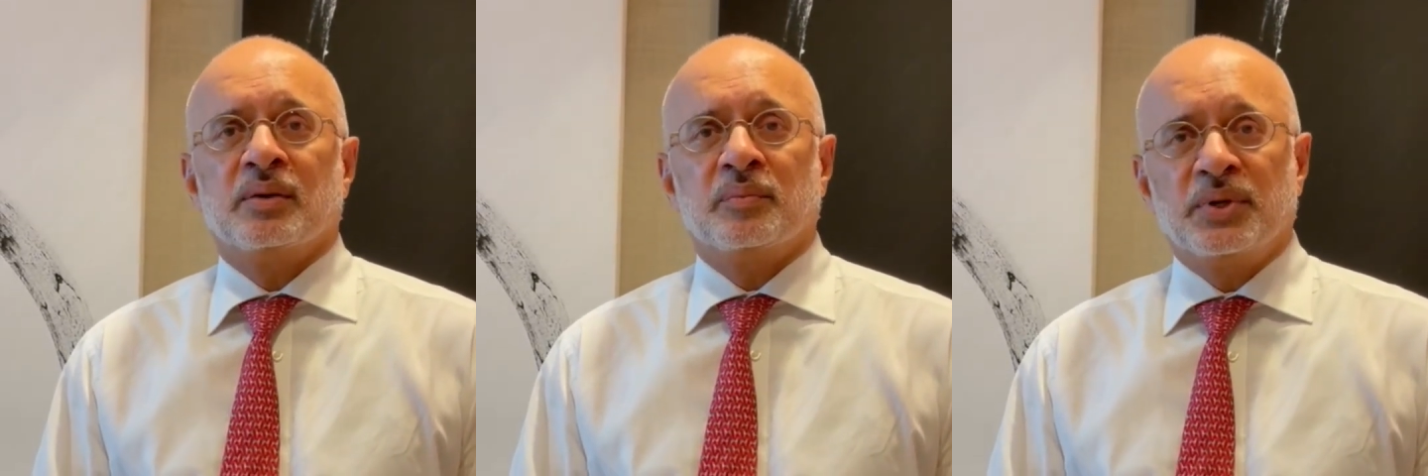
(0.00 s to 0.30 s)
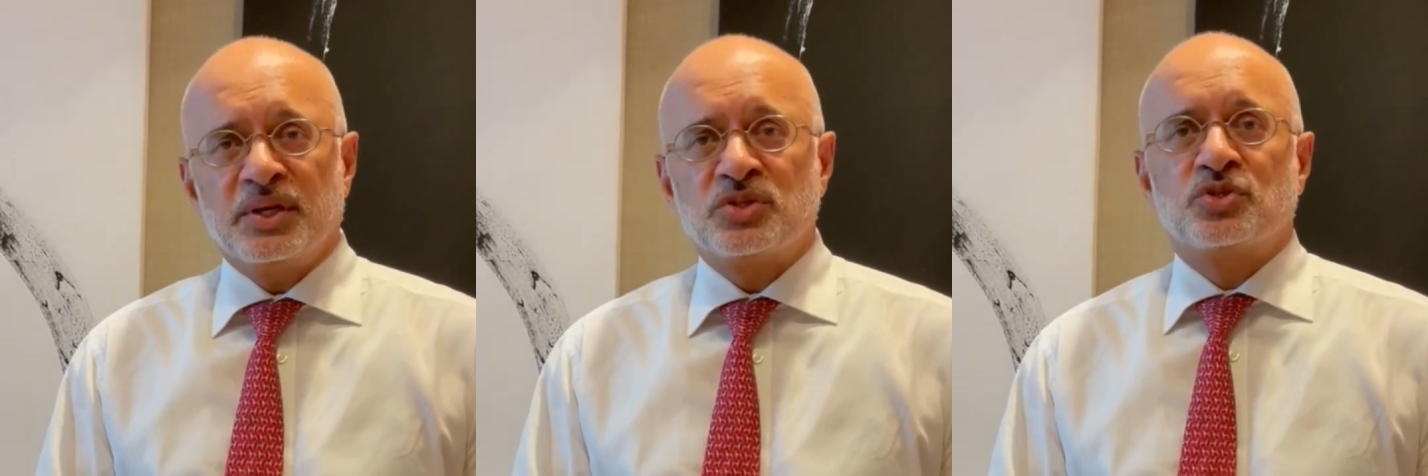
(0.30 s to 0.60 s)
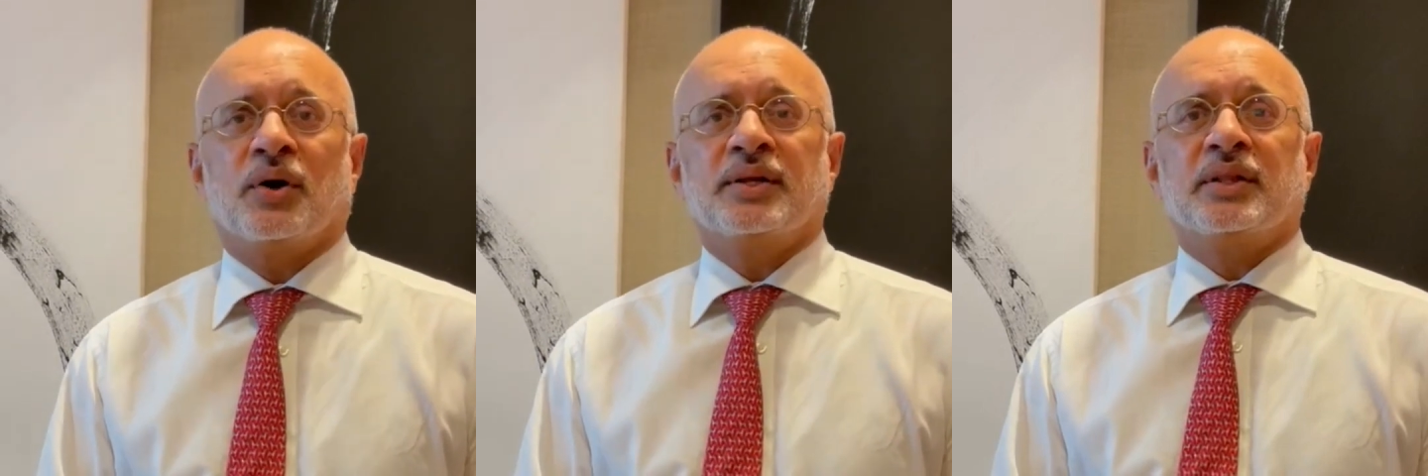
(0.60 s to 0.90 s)
Please
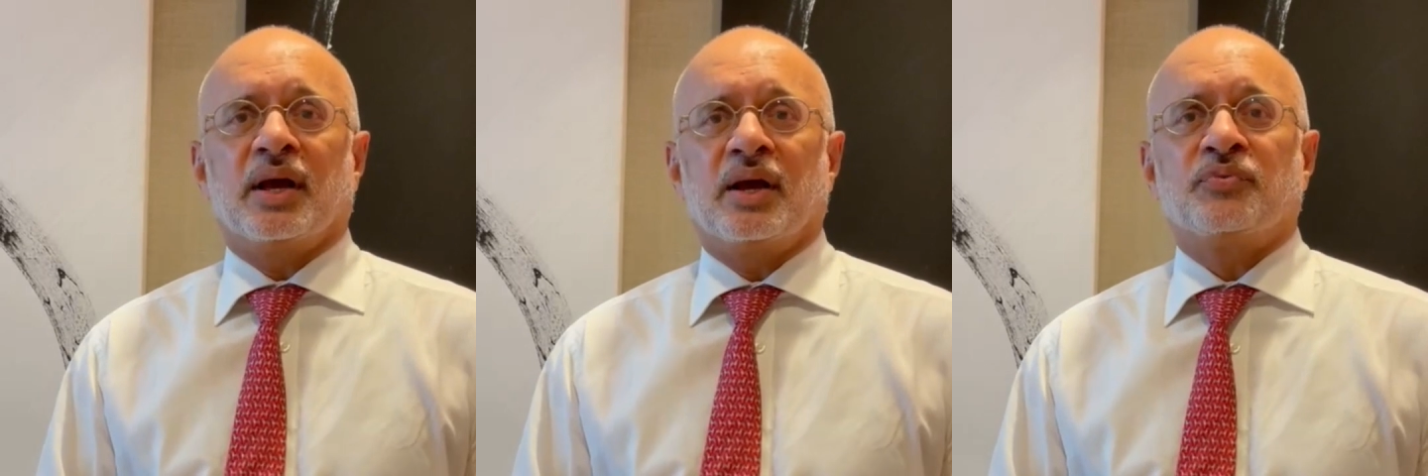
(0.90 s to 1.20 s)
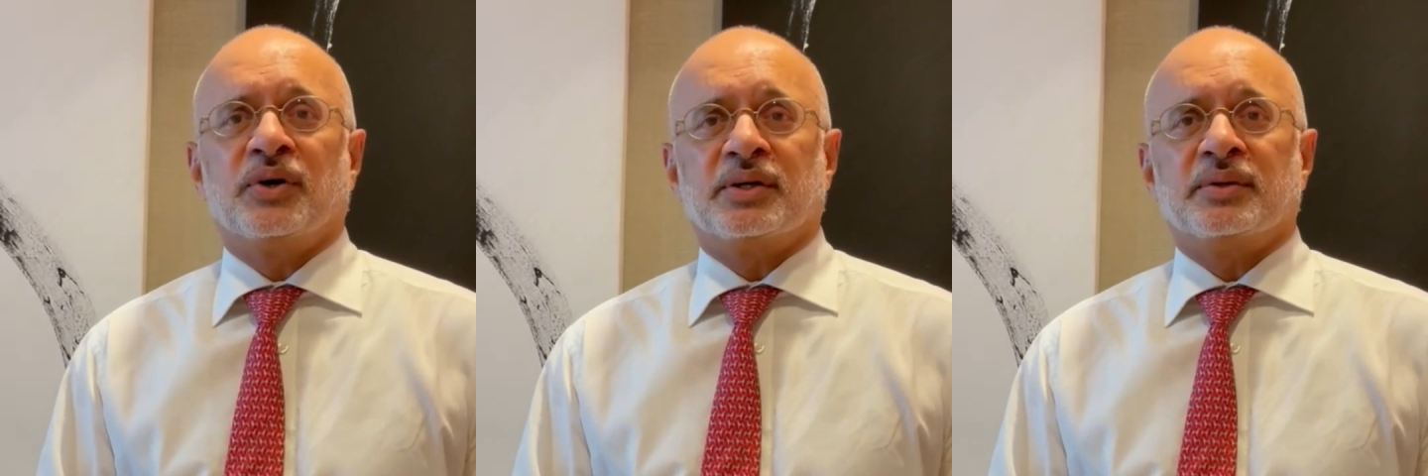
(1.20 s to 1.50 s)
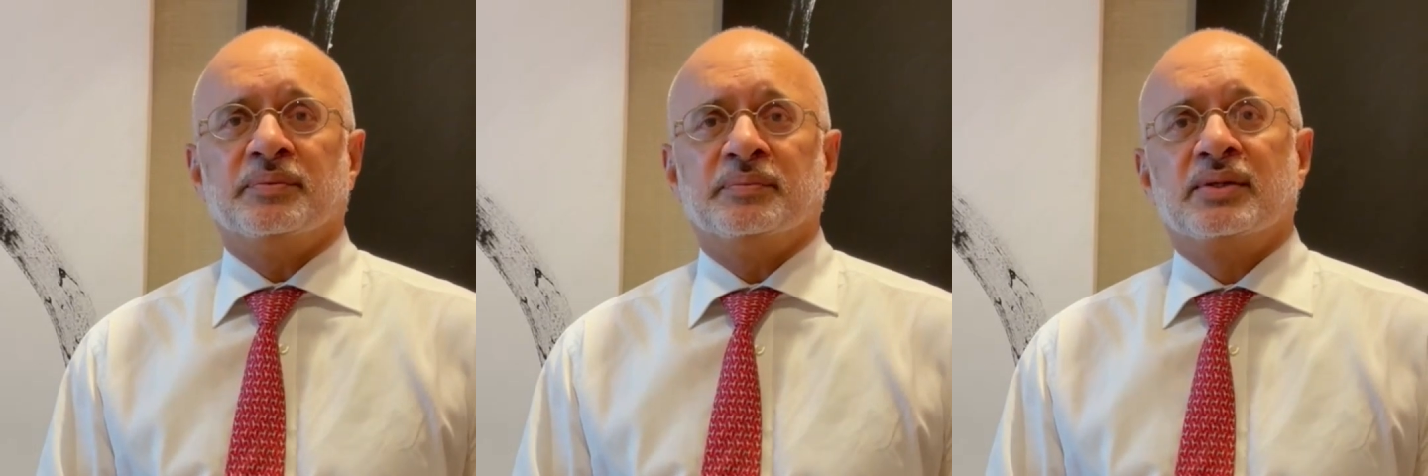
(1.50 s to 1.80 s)
join the
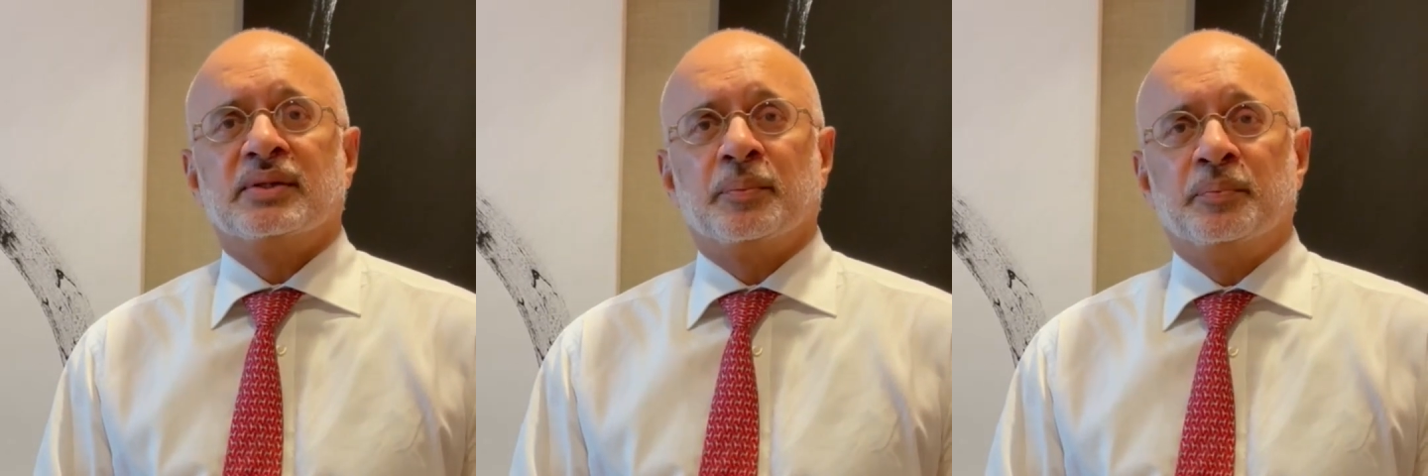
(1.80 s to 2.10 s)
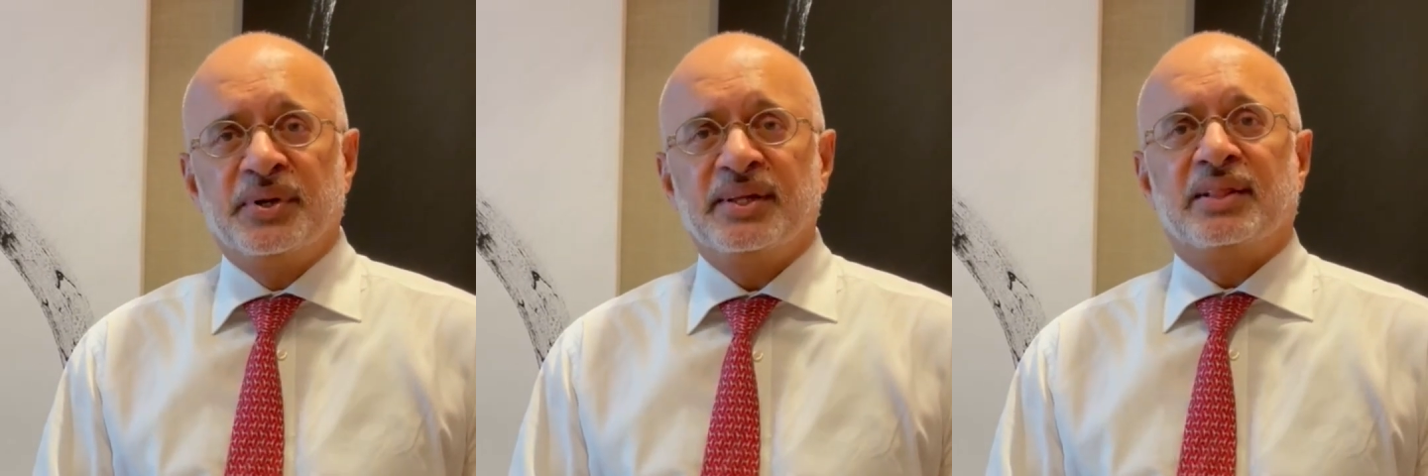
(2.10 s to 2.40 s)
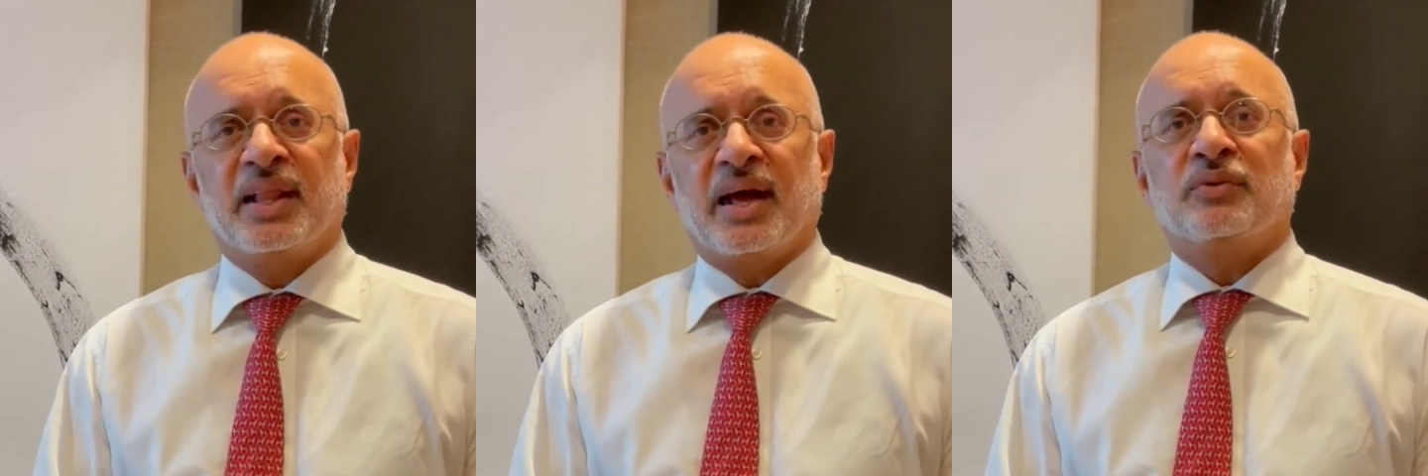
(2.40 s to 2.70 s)
effort. The
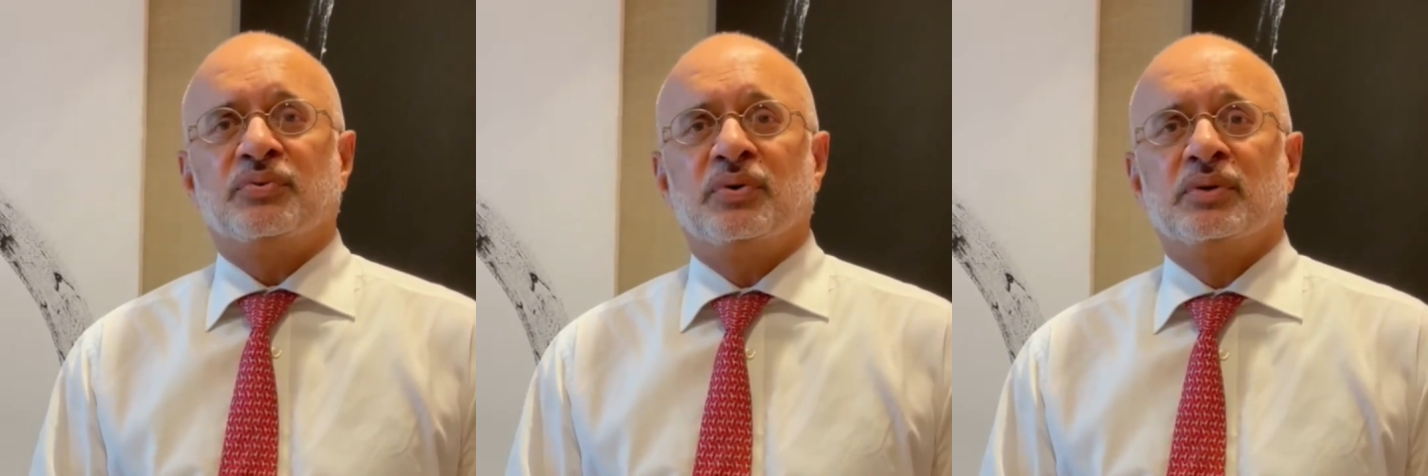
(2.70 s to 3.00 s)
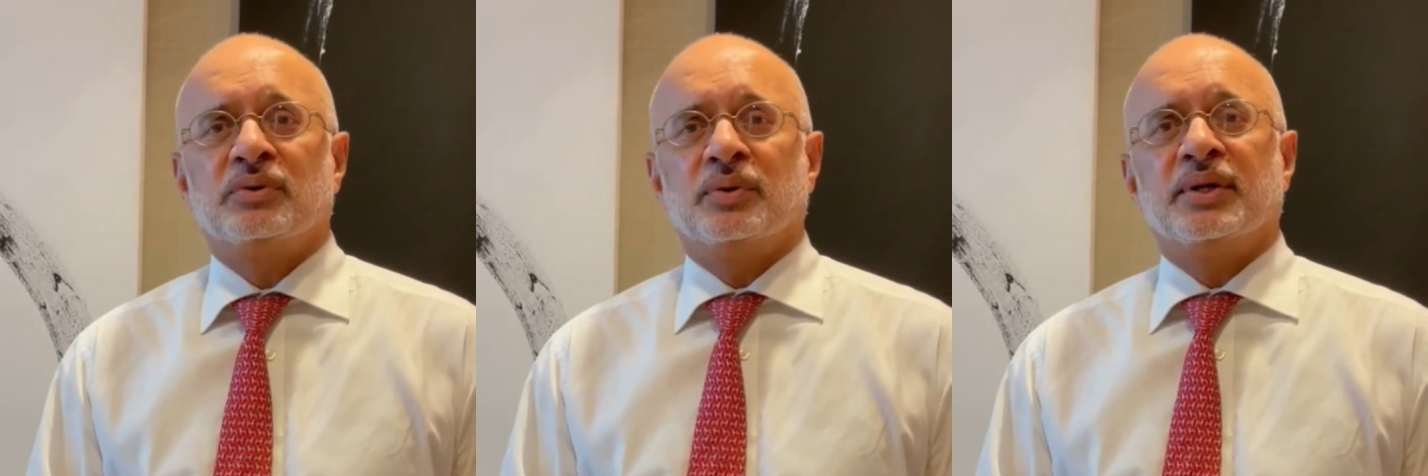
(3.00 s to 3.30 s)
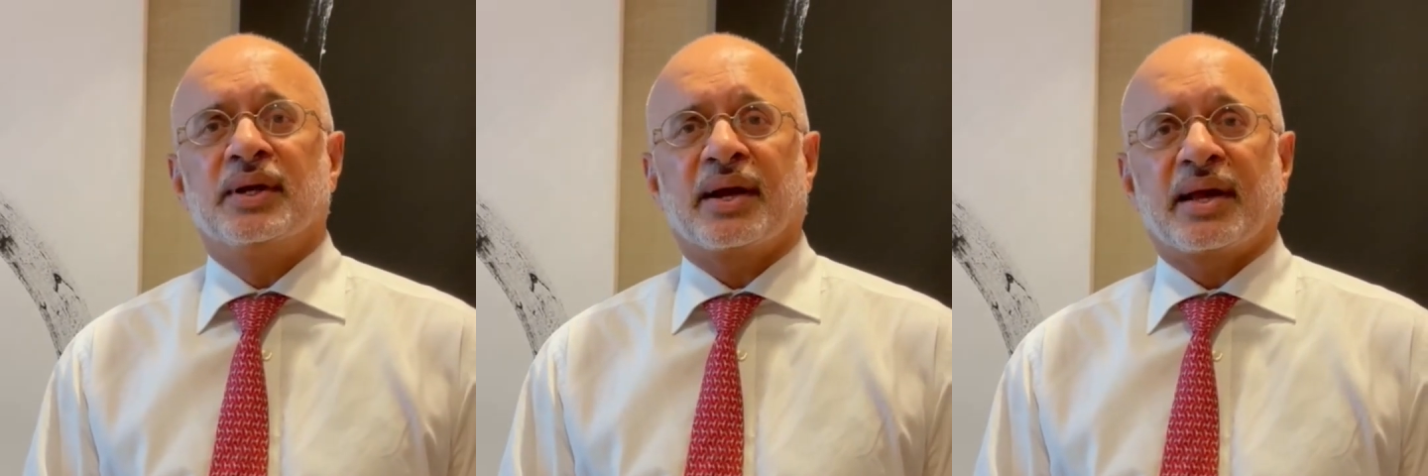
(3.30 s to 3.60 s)
Breathe Life to
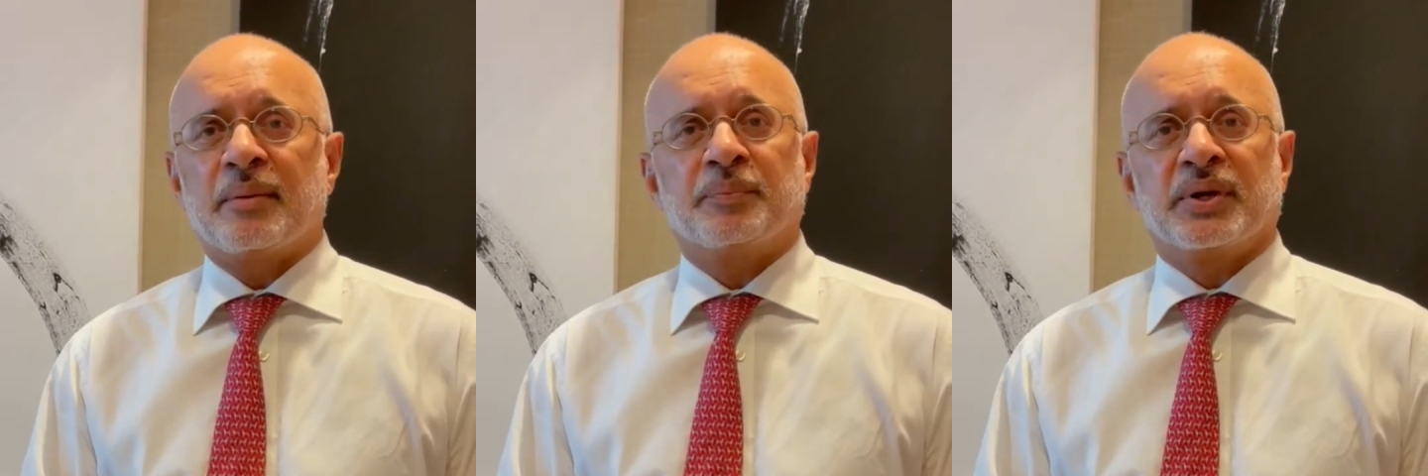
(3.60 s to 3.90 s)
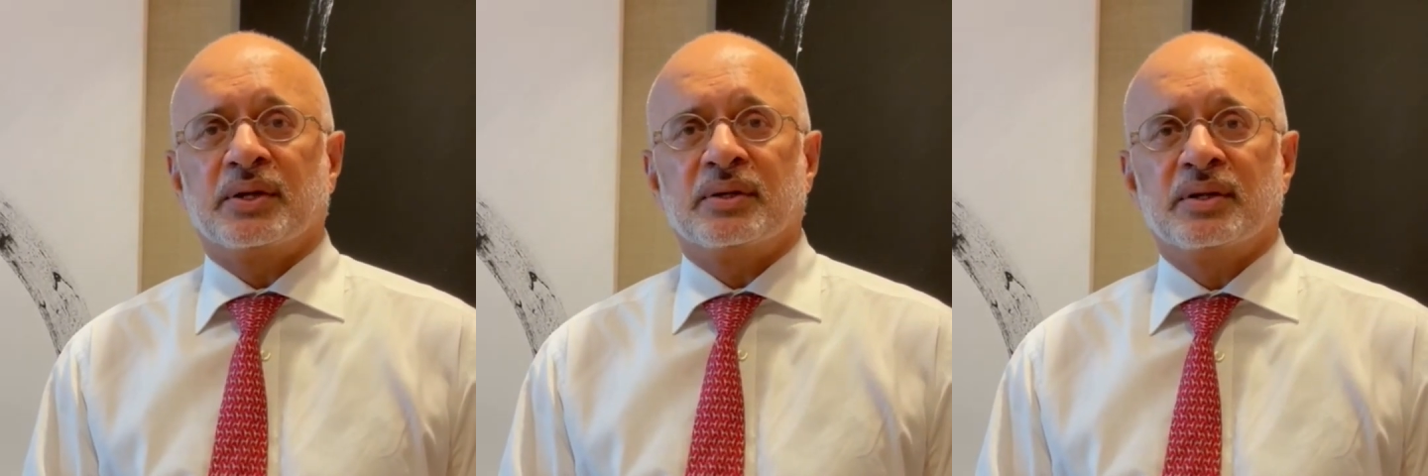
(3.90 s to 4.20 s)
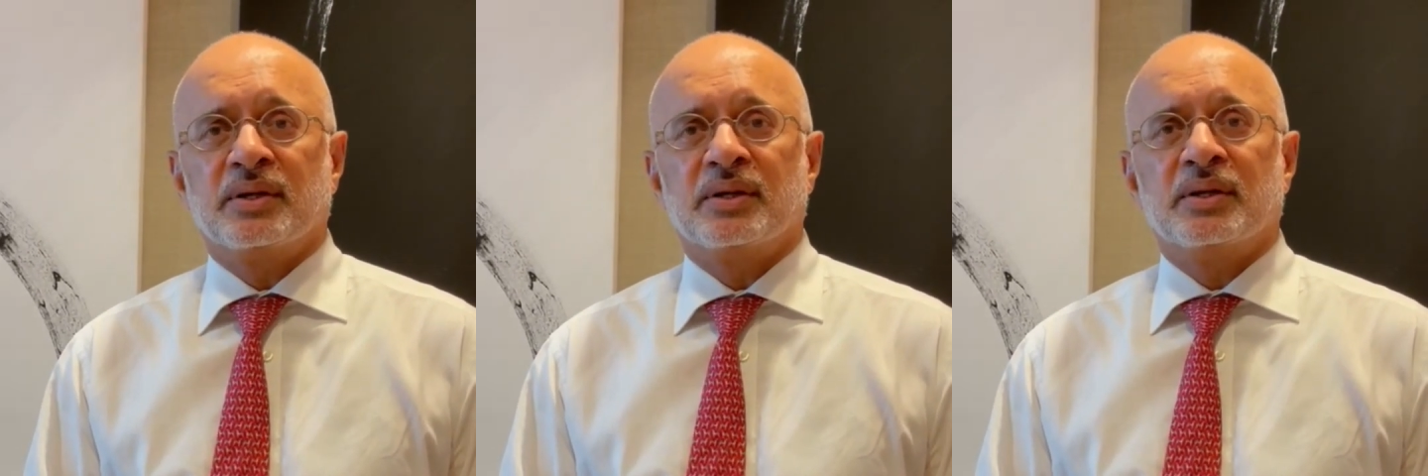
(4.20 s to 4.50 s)
India campaign